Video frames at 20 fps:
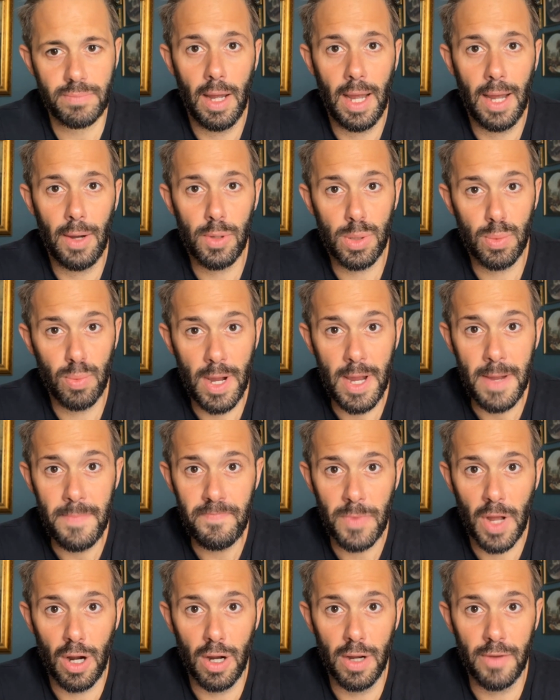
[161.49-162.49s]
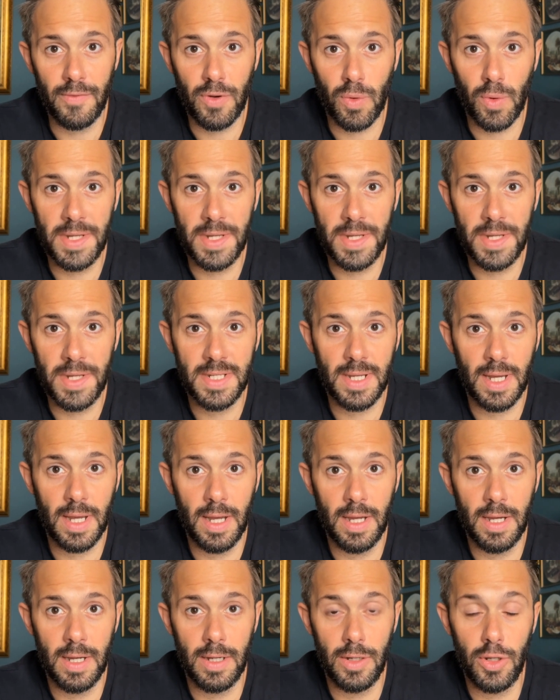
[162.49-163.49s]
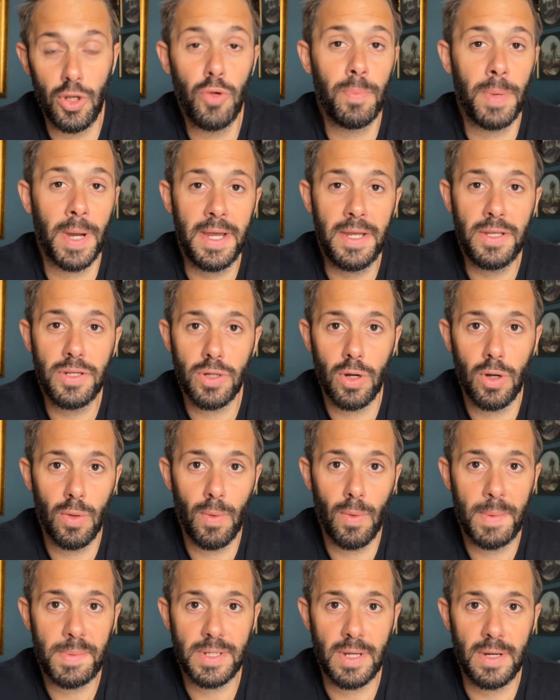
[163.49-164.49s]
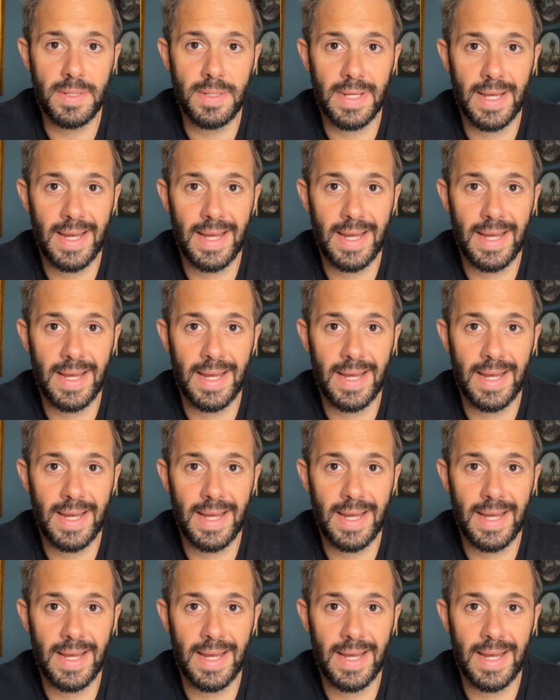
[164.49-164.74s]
Elsewhere, I've created a new page on the website